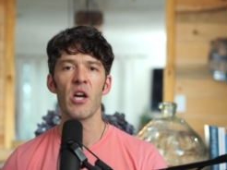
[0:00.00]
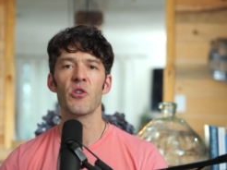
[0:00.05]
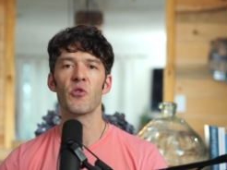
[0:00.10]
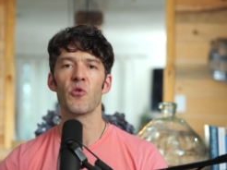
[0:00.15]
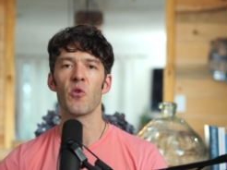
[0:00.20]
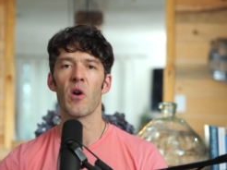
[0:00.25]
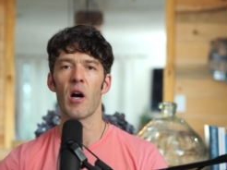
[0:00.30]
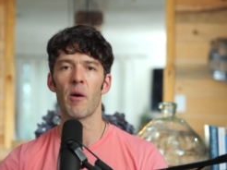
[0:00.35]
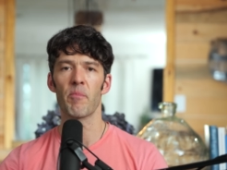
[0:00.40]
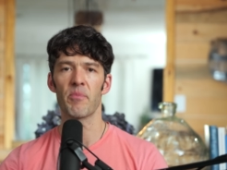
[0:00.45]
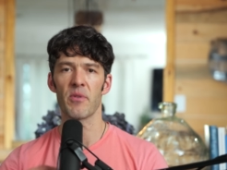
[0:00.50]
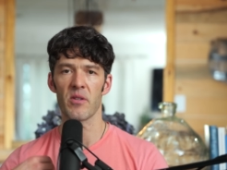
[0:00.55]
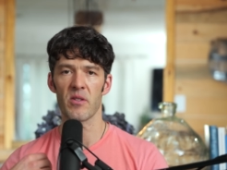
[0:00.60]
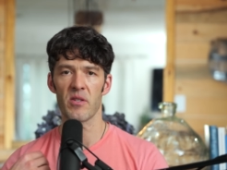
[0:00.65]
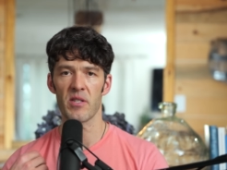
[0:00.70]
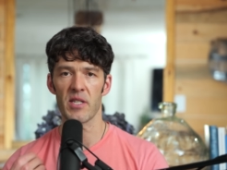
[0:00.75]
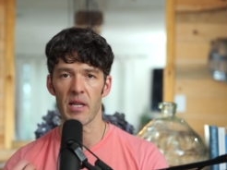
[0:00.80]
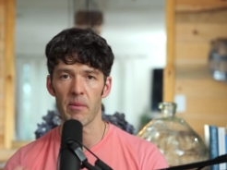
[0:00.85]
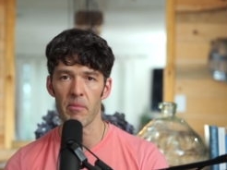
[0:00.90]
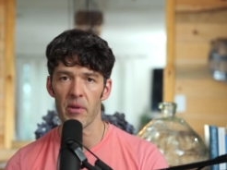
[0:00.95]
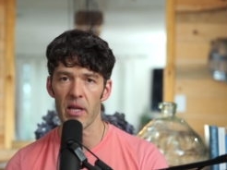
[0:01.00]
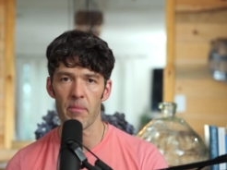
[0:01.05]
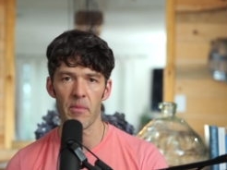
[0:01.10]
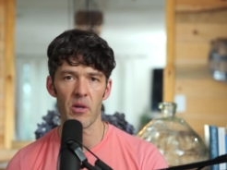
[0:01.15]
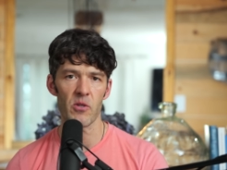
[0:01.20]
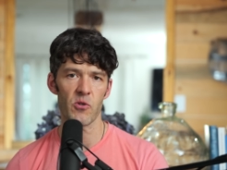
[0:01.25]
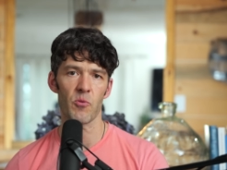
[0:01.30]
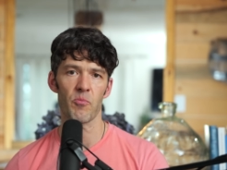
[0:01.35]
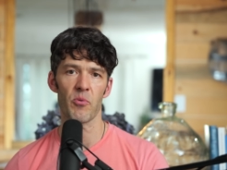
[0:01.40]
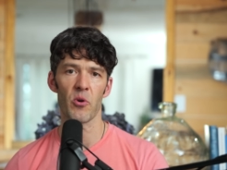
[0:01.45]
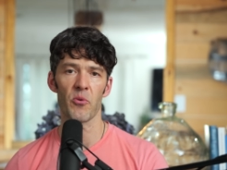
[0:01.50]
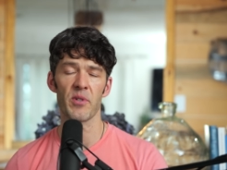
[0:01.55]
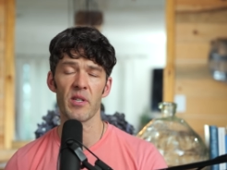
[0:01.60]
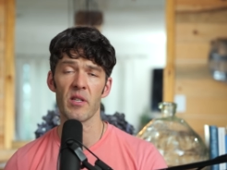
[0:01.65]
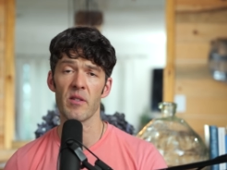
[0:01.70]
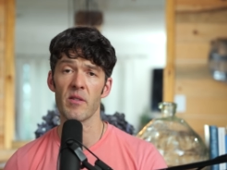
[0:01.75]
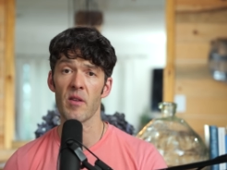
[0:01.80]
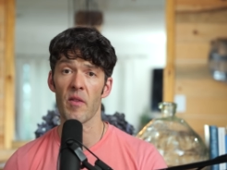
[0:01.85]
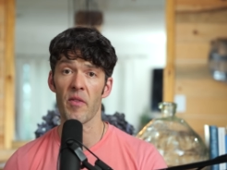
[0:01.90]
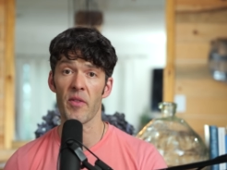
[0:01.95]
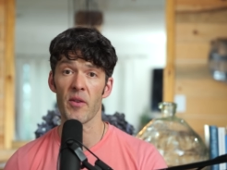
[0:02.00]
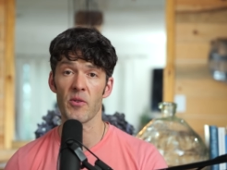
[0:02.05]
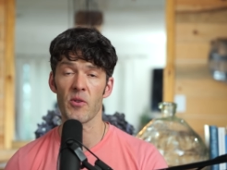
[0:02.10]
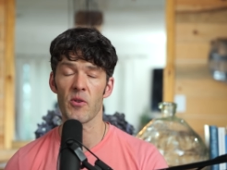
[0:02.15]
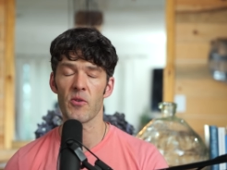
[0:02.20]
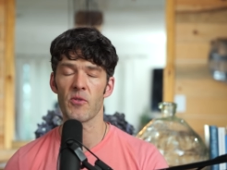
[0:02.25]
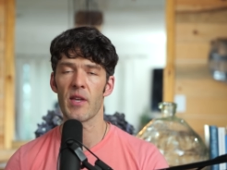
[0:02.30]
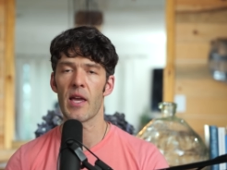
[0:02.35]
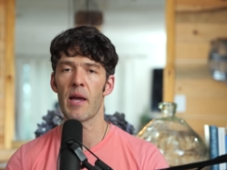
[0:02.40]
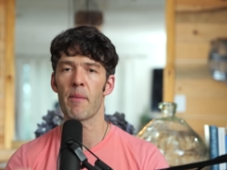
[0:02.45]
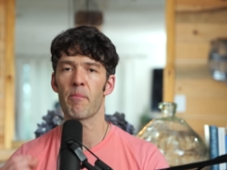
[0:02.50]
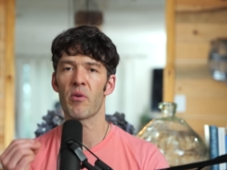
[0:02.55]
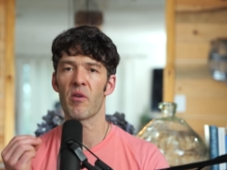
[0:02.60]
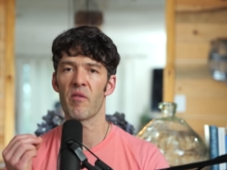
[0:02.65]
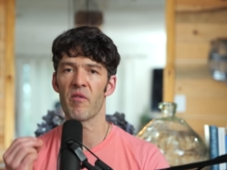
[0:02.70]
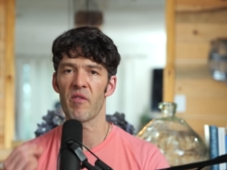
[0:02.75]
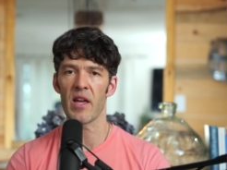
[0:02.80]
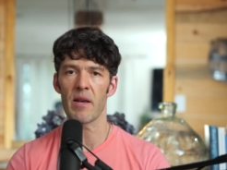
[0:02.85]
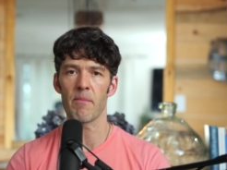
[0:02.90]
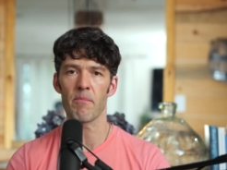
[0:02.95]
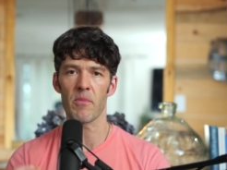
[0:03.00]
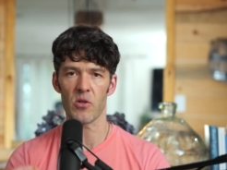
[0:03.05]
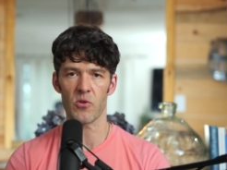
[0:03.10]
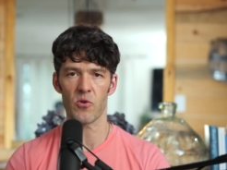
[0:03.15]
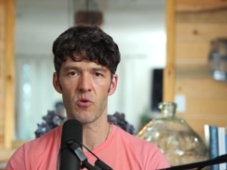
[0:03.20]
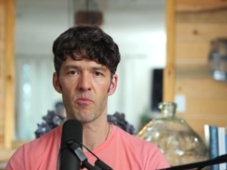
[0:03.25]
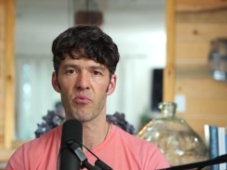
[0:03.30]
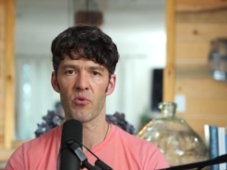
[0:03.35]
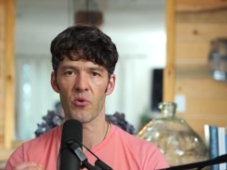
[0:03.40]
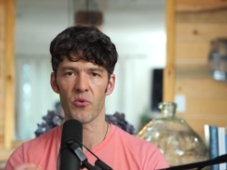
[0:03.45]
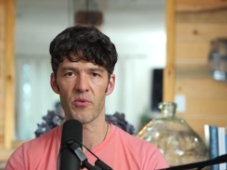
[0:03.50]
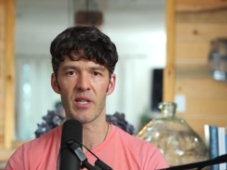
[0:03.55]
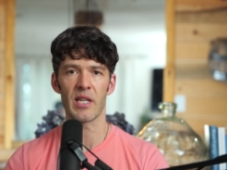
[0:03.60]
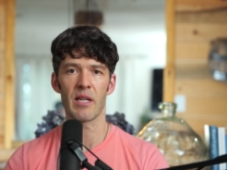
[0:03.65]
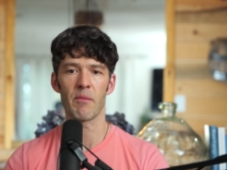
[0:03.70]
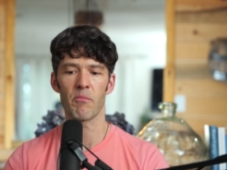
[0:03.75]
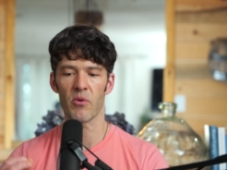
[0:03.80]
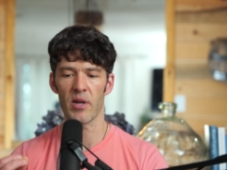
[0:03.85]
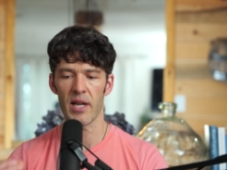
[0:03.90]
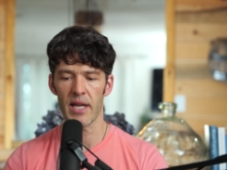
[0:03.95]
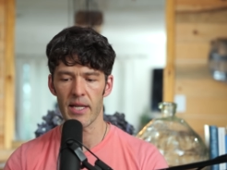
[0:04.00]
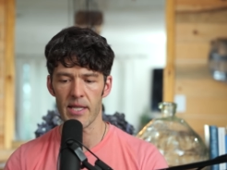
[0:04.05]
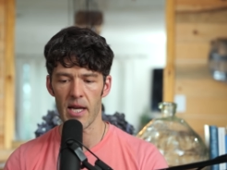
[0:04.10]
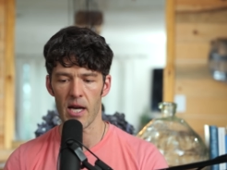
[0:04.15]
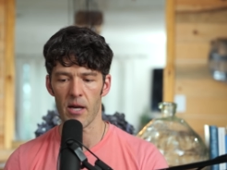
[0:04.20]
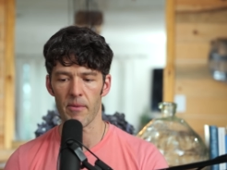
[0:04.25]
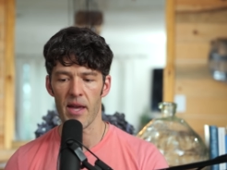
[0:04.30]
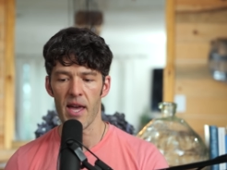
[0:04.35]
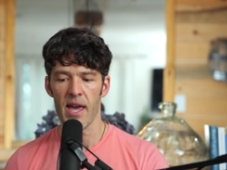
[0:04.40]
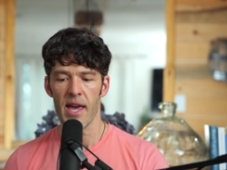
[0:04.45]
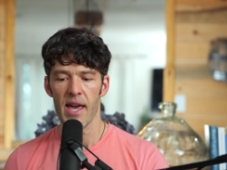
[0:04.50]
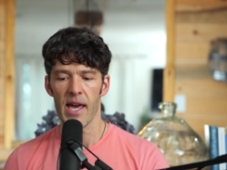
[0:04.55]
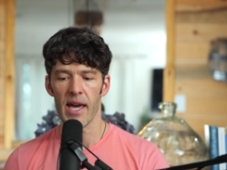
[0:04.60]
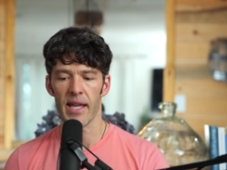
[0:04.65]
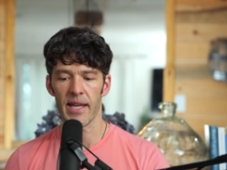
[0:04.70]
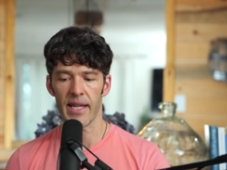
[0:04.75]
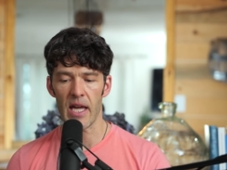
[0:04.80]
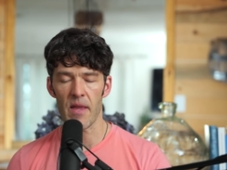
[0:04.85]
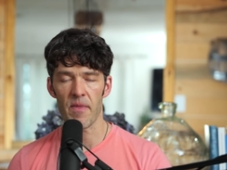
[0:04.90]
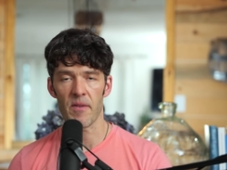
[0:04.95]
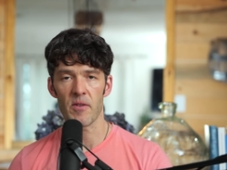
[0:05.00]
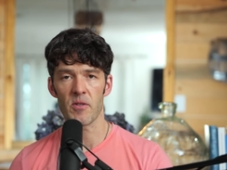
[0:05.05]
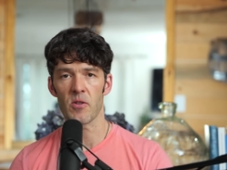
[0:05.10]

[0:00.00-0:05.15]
to help to stimulate muscle protein synthesis and prevent muscle protein breakdown. And again,